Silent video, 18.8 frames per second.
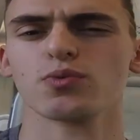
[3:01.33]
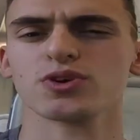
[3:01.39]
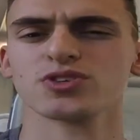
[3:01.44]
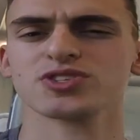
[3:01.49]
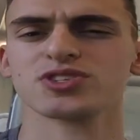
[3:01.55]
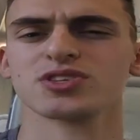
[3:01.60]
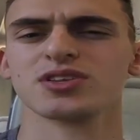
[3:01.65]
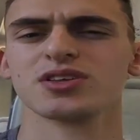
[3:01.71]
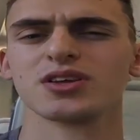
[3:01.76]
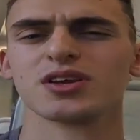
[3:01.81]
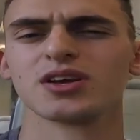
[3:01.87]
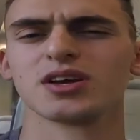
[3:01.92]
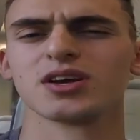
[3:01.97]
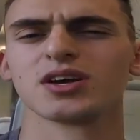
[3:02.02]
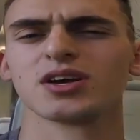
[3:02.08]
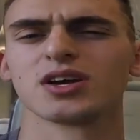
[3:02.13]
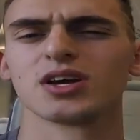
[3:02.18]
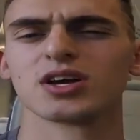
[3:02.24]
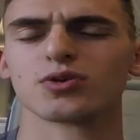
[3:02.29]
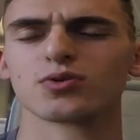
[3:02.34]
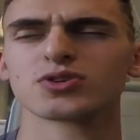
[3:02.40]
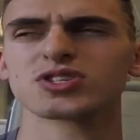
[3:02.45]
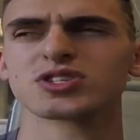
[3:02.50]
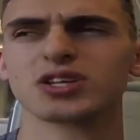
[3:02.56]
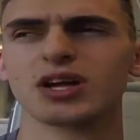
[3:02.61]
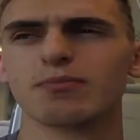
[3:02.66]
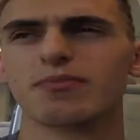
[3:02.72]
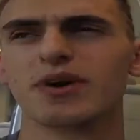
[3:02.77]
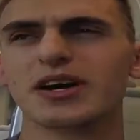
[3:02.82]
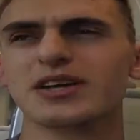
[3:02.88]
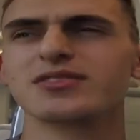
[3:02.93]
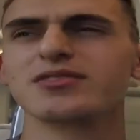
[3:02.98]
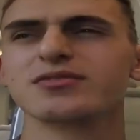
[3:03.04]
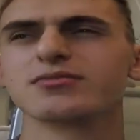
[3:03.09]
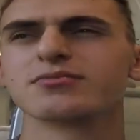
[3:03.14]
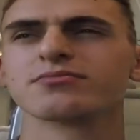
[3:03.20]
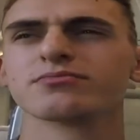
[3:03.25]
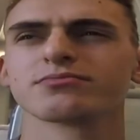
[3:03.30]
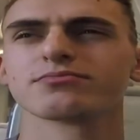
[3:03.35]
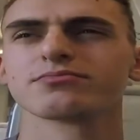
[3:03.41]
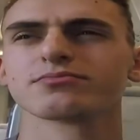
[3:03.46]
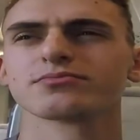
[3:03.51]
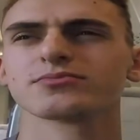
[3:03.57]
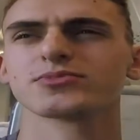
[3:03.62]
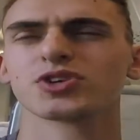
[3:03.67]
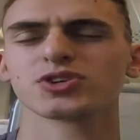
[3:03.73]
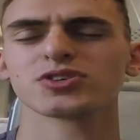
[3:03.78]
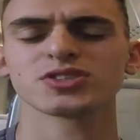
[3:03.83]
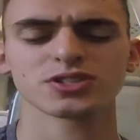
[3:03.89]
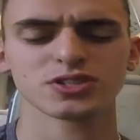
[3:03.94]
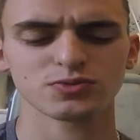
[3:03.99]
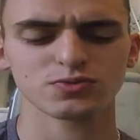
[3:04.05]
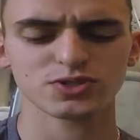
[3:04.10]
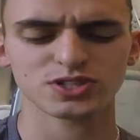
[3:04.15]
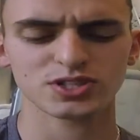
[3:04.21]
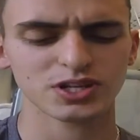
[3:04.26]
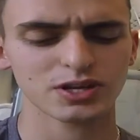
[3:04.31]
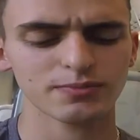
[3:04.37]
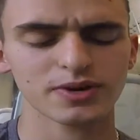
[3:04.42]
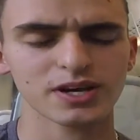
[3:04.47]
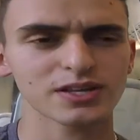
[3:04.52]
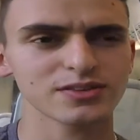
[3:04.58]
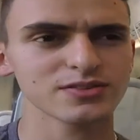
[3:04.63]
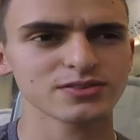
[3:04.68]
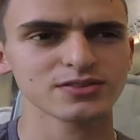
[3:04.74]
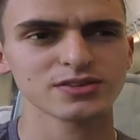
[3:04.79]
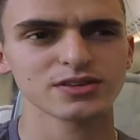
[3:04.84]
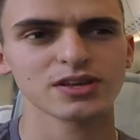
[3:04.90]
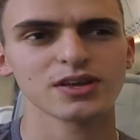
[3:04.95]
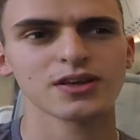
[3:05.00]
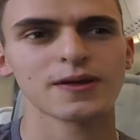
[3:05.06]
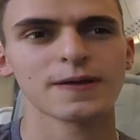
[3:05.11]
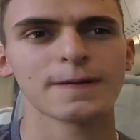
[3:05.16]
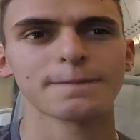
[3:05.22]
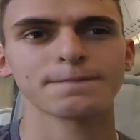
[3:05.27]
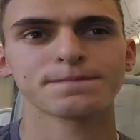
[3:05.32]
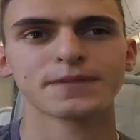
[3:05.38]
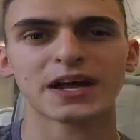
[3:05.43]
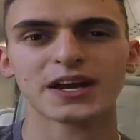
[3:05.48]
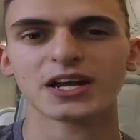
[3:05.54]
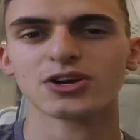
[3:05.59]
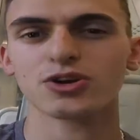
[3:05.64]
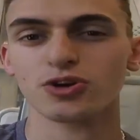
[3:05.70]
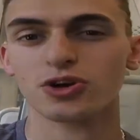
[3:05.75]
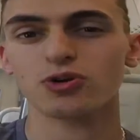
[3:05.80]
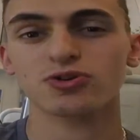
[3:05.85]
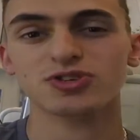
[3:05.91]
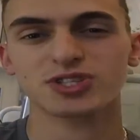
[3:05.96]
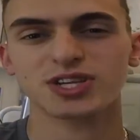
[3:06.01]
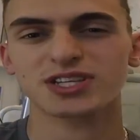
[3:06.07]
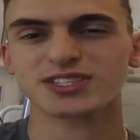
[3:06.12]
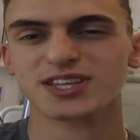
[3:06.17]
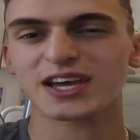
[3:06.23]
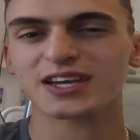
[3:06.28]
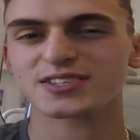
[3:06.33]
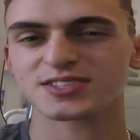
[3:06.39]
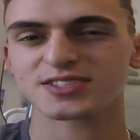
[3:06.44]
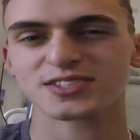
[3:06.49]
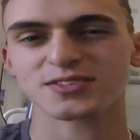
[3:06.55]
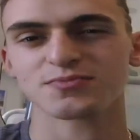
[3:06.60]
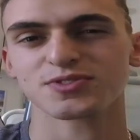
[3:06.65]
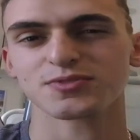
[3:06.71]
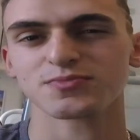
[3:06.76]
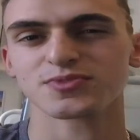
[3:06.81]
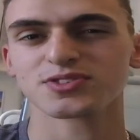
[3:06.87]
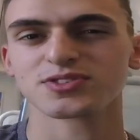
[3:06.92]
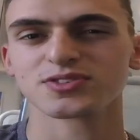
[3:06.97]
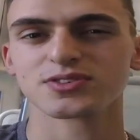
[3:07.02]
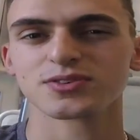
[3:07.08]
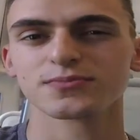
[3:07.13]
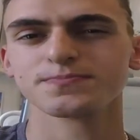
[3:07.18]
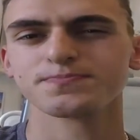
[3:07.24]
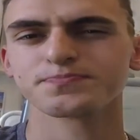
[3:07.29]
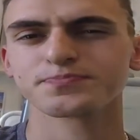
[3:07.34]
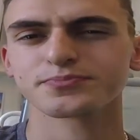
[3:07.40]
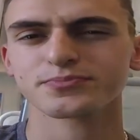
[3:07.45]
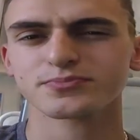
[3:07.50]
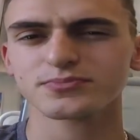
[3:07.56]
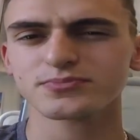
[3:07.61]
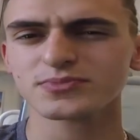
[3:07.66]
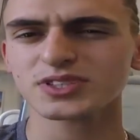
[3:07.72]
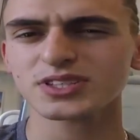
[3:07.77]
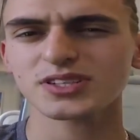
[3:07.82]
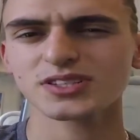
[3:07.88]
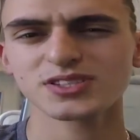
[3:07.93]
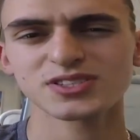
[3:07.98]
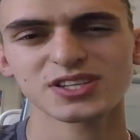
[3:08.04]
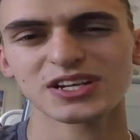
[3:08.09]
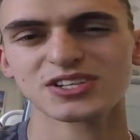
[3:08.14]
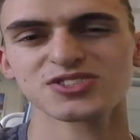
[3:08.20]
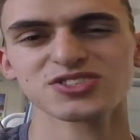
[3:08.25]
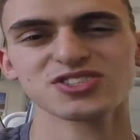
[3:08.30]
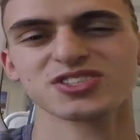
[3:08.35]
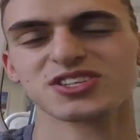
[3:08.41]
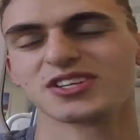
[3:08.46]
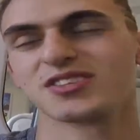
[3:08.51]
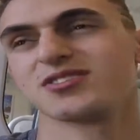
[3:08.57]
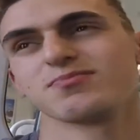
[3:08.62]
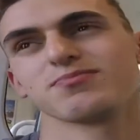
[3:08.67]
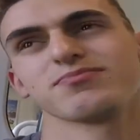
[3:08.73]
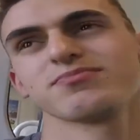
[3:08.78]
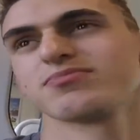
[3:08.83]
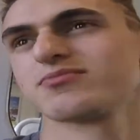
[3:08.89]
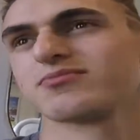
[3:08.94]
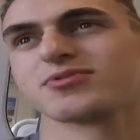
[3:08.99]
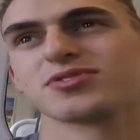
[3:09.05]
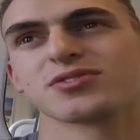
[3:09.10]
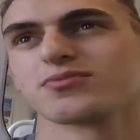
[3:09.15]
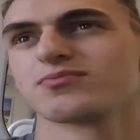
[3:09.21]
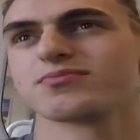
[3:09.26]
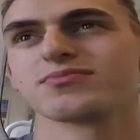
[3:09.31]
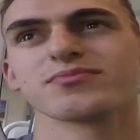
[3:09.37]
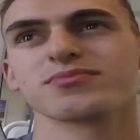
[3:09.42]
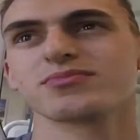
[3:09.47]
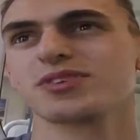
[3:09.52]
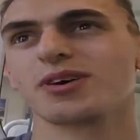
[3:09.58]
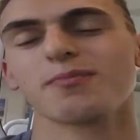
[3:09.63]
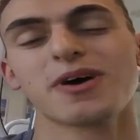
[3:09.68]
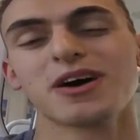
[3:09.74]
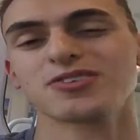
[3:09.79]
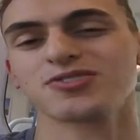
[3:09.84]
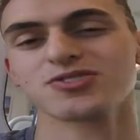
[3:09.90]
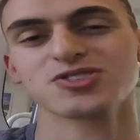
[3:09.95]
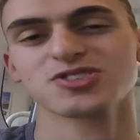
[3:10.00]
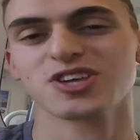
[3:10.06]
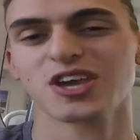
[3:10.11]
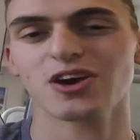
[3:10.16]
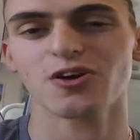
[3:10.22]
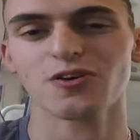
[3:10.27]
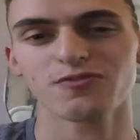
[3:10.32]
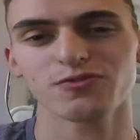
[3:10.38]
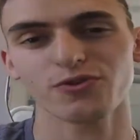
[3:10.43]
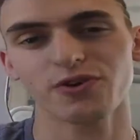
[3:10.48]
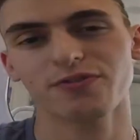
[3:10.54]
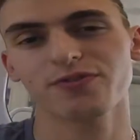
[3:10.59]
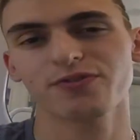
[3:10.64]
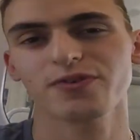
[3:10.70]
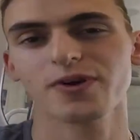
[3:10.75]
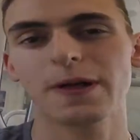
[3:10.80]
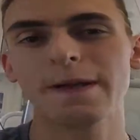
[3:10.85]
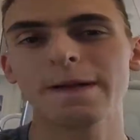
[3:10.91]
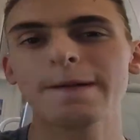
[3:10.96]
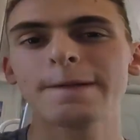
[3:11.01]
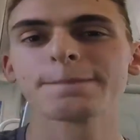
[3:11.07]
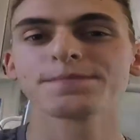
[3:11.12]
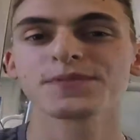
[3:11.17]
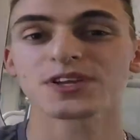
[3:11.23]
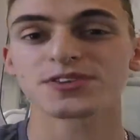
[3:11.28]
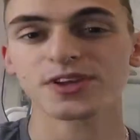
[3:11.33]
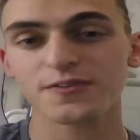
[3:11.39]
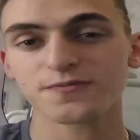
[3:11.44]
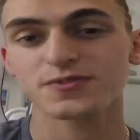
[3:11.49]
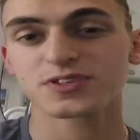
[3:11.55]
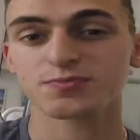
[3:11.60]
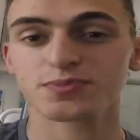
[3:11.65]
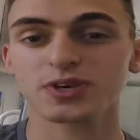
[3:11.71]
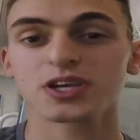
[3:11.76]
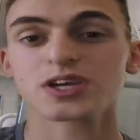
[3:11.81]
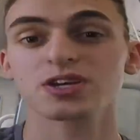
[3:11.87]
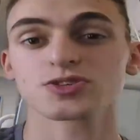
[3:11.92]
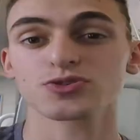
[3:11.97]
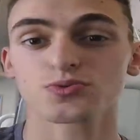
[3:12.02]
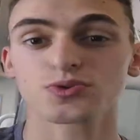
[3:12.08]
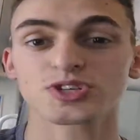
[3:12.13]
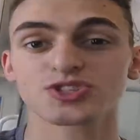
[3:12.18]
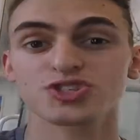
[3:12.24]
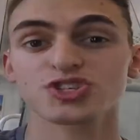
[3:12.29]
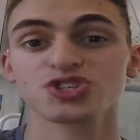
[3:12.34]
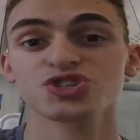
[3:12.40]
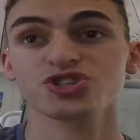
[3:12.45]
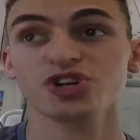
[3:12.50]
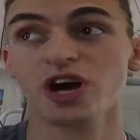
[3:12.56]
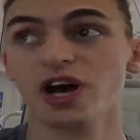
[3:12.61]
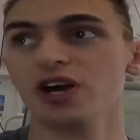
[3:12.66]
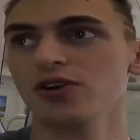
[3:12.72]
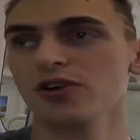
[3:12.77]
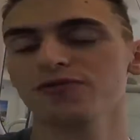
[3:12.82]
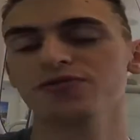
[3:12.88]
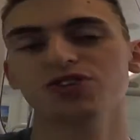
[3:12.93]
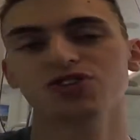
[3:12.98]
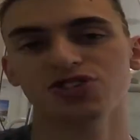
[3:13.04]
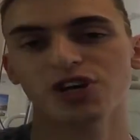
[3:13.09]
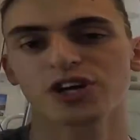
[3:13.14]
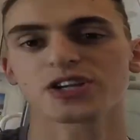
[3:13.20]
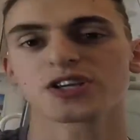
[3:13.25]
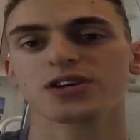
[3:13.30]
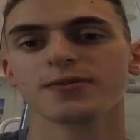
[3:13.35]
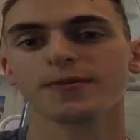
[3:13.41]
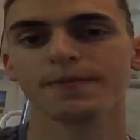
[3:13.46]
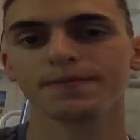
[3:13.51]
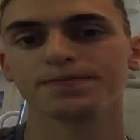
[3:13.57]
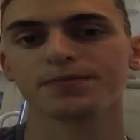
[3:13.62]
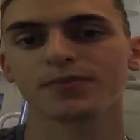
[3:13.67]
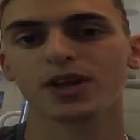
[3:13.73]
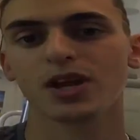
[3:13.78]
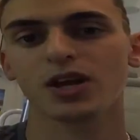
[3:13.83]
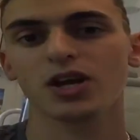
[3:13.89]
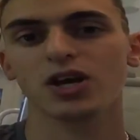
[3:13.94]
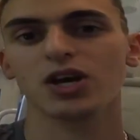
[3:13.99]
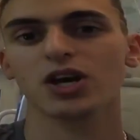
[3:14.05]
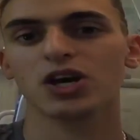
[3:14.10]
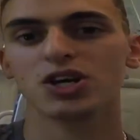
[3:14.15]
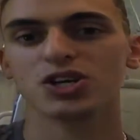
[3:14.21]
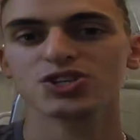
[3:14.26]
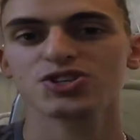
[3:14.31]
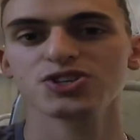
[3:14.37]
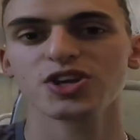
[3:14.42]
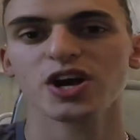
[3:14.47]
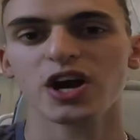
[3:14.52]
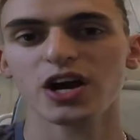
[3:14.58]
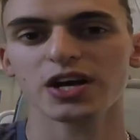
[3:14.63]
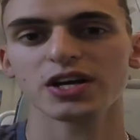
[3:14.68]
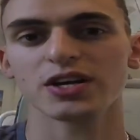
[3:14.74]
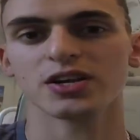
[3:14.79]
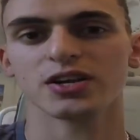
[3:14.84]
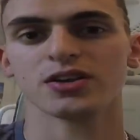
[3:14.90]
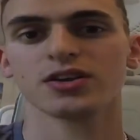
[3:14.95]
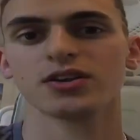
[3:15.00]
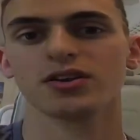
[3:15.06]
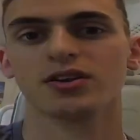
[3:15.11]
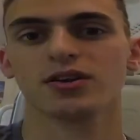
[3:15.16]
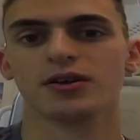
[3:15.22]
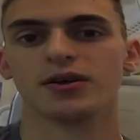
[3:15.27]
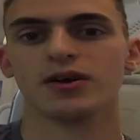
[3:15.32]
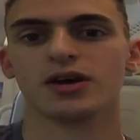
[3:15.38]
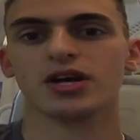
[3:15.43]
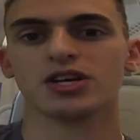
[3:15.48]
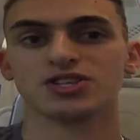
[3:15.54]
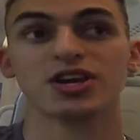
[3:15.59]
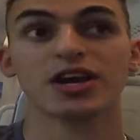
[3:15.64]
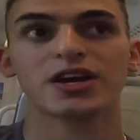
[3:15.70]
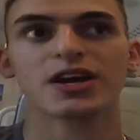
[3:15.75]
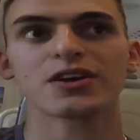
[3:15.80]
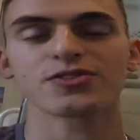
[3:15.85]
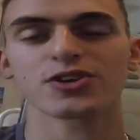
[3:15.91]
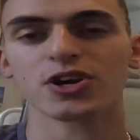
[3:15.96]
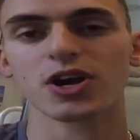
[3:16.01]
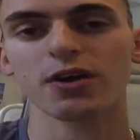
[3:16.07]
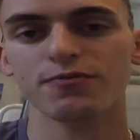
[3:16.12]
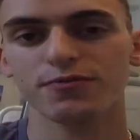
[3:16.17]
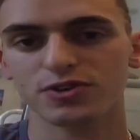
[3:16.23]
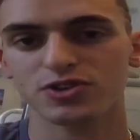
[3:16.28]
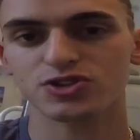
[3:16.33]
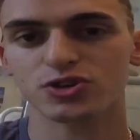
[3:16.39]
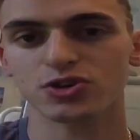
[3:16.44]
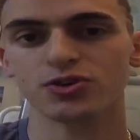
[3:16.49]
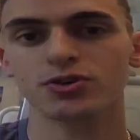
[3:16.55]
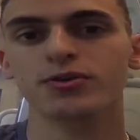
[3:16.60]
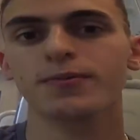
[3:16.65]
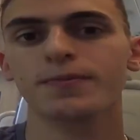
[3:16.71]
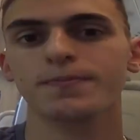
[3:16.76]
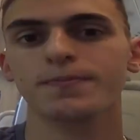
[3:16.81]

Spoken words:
wasn't that bad. Honestly, it wasn't that bad, and I know it was anxiety symptoms, so I just said I might as well just get over with. The toughest bit is always just starting off the journey. It's getting out of the comfort zone